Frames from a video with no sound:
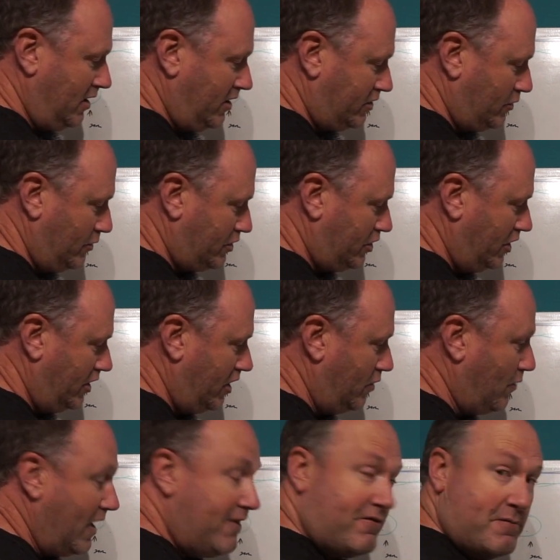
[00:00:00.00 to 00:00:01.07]
So we're turning
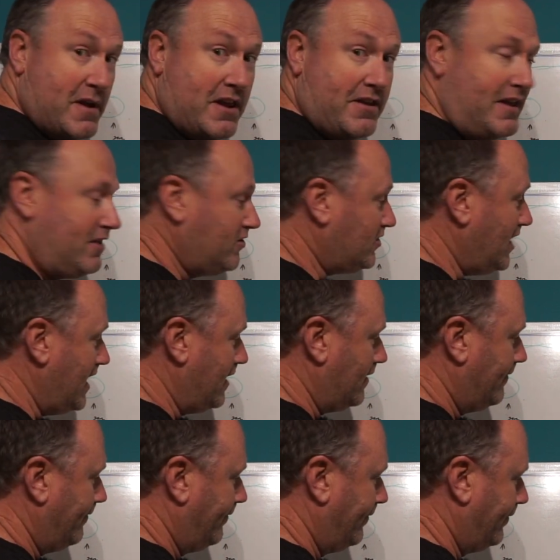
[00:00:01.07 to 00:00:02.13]
away from anything that's
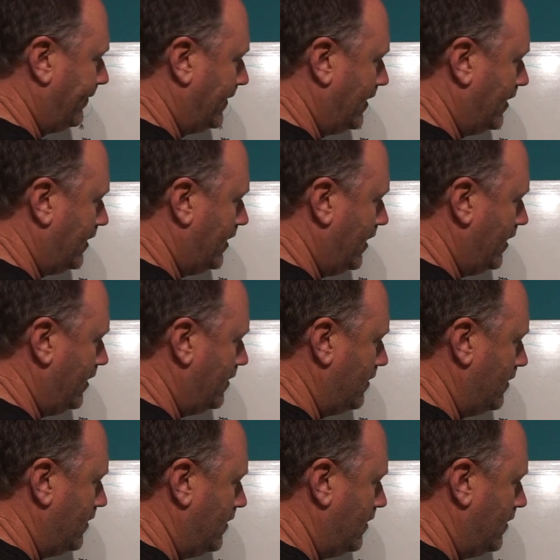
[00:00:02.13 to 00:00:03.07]
here. Okay?